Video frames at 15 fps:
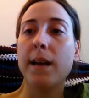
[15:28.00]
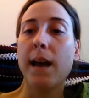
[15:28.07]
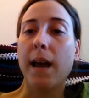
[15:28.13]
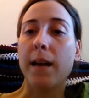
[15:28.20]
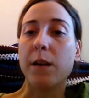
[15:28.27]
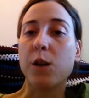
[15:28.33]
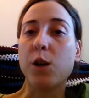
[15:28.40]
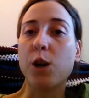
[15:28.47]

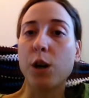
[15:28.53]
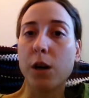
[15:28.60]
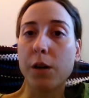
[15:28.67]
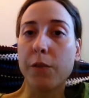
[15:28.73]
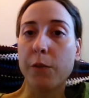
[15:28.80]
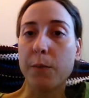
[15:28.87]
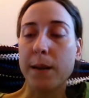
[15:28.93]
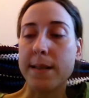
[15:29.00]
and cook
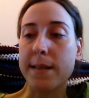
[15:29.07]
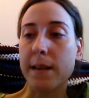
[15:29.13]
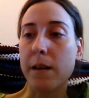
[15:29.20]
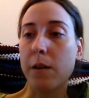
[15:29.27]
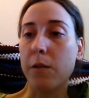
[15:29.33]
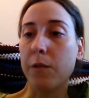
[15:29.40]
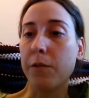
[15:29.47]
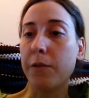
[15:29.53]
for
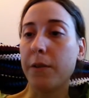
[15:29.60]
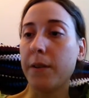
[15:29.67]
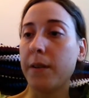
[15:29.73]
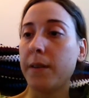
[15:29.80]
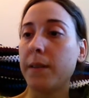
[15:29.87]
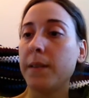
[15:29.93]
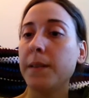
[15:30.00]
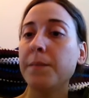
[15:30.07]
myself.
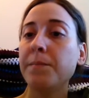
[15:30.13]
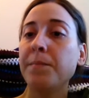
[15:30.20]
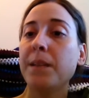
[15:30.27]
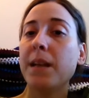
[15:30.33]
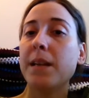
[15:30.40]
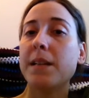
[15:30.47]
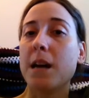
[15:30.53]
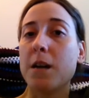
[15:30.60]

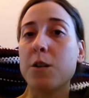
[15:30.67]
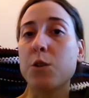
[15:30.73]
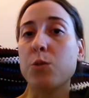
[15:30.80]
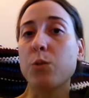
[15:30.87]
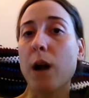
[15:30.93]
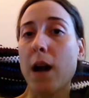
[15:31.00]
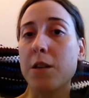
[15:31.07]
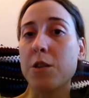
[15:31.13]
Dr.
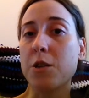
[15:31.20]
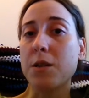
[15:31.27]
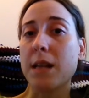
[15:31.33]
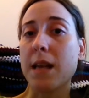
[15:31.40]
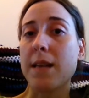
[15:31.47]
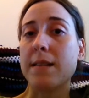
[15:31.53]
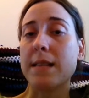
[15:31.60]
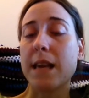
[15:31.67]
Rogers
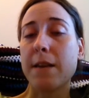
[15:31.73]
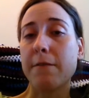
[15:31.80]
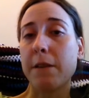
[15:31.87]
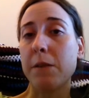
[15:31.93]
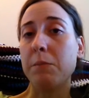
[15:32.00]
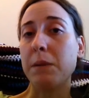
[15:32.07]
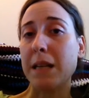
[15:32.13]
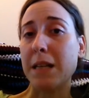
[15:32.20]
has
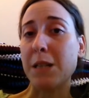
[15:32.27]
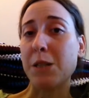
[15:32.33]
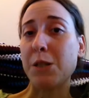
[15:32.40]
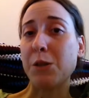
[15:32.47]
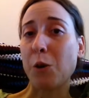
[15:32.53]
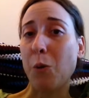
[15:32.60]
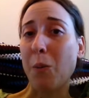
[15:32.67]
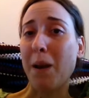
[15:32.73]
given me
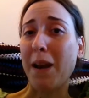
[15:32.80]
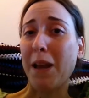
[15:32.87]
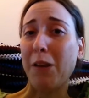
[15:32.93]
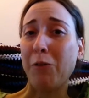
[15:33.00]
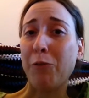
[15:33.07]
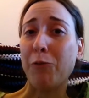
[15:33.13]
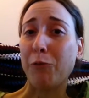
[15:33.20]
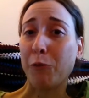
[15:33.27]
so many
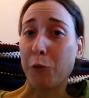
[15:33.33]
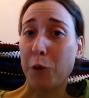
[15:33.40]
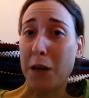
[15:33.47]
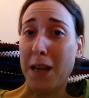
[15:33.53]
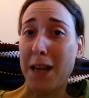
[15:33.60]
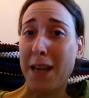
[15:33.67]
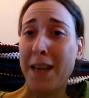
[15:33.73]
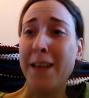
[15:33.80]

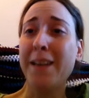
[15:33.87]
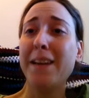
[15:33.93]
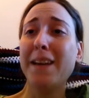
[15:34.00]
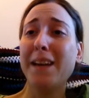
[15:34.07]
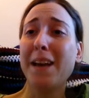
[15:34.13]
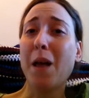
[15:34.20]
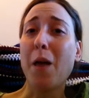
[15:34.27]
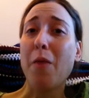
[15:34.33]
free
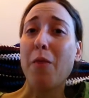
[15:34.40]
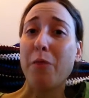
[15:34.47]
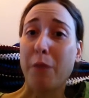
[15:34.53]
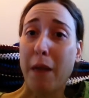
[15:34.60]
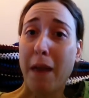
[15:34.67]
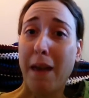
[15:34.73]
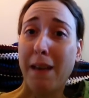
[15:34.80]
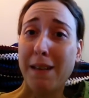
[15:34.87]

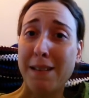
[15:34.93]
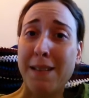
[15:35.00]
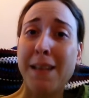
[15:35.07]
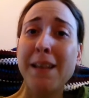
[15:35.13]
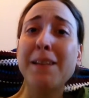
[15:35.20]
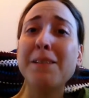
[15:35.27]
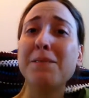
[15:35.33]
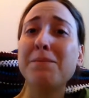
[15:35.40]
things.
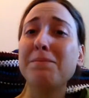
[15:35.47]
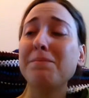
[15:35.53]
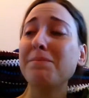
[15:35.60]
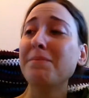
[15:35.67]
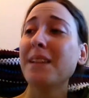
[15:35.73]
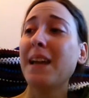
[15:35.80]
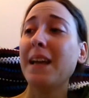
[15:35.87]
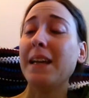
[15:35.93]

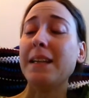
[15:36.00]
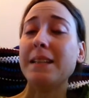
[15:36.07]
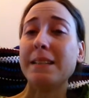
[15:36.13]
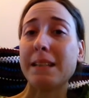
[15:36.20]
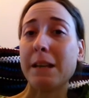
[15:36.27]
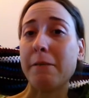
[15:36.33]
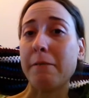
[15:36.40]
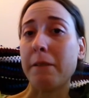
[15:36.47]
He's
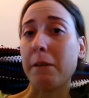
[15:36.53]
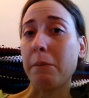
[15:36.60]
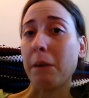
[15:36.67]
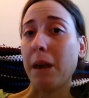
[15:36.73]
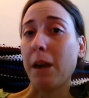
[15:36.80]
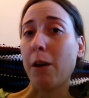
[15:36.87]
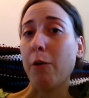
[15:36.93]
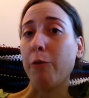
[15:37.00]
giving
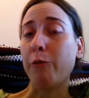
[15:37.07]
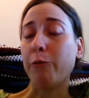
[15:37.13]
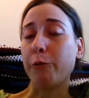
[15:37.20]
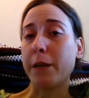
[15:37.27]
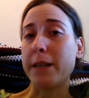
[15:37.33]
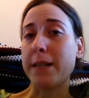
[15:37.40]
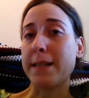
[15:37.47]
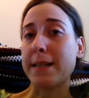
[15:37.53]
me a
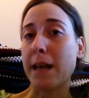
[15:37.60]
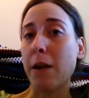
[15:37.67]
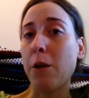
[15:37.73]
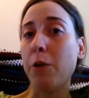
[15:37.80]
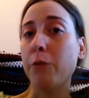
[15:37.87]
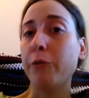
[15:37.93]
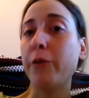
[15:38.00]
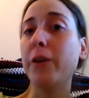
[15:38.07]
free set
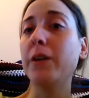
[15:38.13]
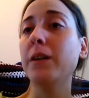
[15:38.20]
of